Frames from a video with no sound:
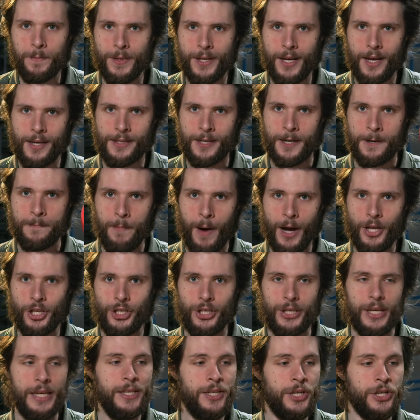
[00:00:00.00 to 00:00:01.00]
because they're
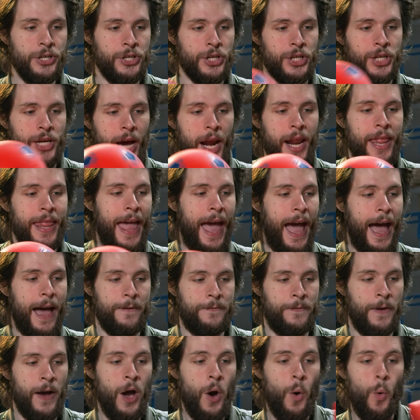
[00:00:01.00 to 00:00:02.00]
much easier to cut in
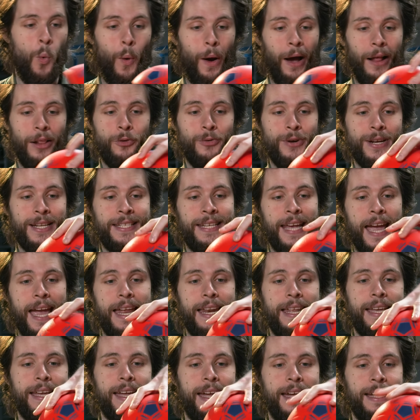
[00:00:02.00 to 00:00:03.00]
half while
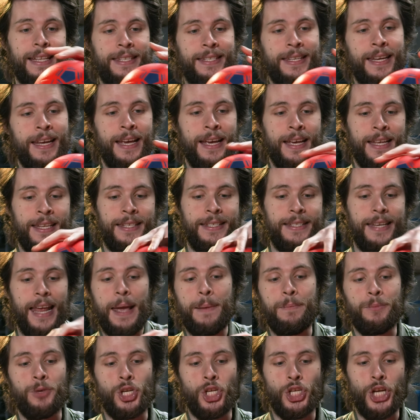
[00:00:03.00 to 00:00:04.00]
retaining its
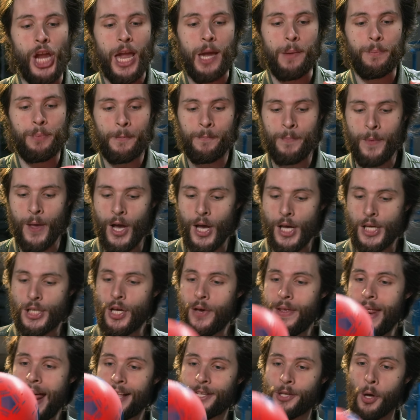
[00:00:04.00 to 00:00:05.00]
same shape.
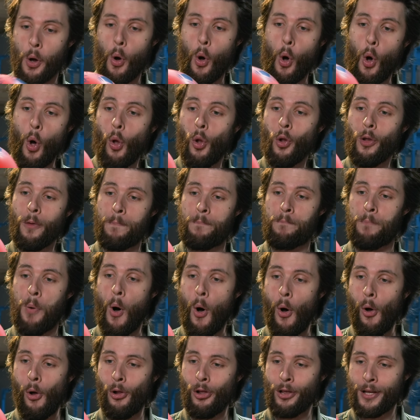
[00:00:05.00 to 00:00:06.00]
So that whole
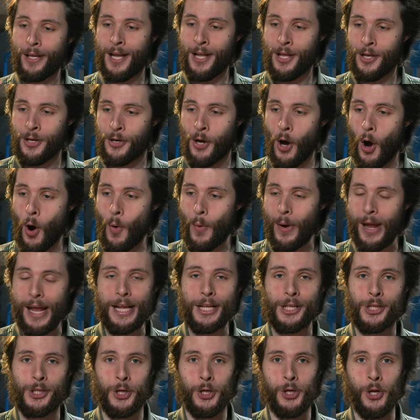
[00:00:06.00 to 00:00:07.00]
bowl can go
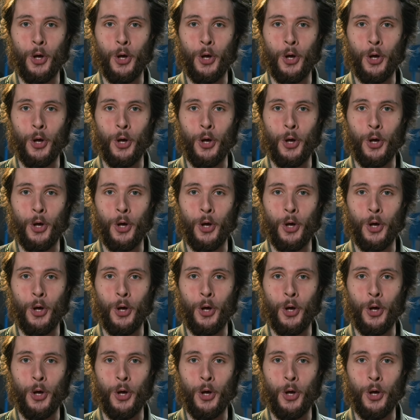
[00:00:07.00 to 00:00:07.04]
into